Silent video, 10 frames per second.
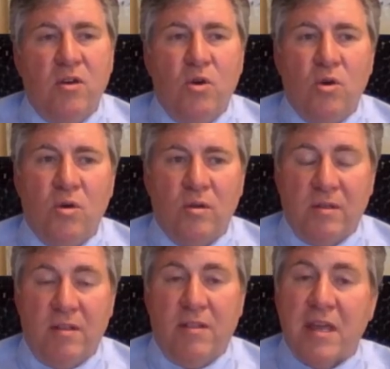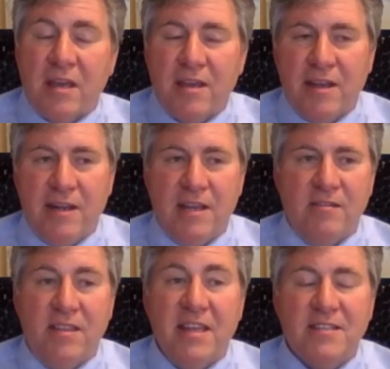or thinks he
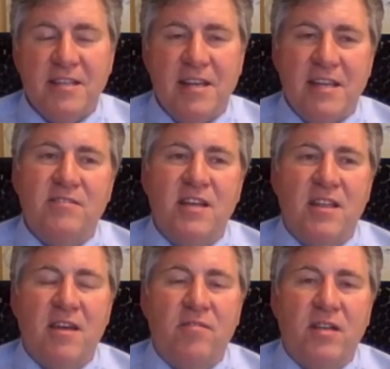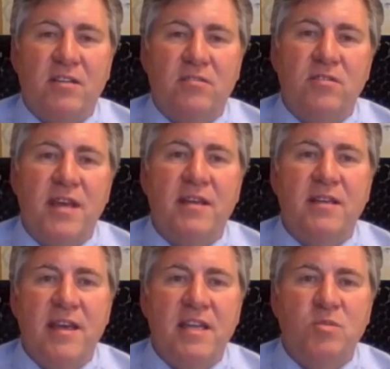leaves South Africa, to take
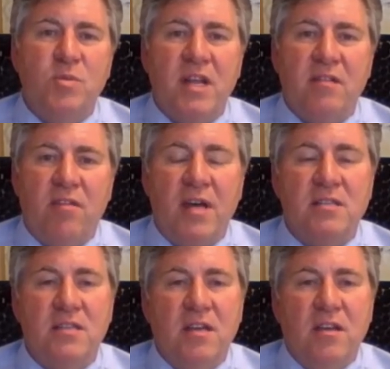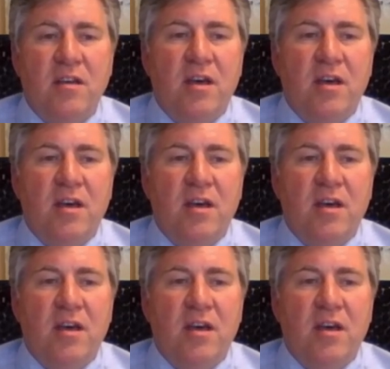expert advice